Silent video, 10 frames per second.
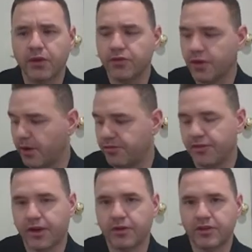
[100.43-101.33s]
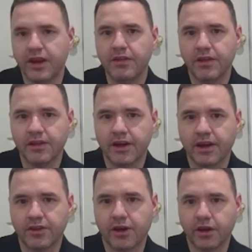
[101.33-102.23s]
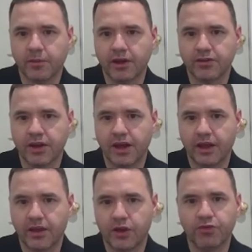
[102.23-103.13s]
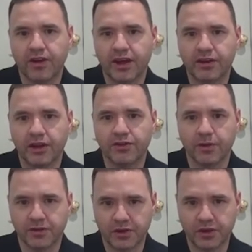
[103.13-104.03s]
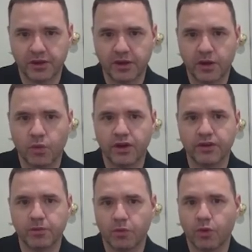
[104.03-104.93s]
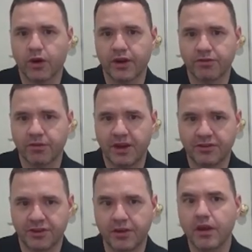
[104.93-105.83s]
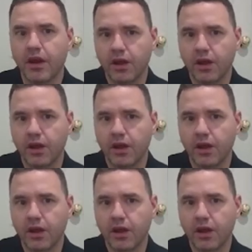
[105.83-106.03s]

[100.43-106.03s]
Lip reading: So if there's anything that I talk about today that you find interesting and want more information,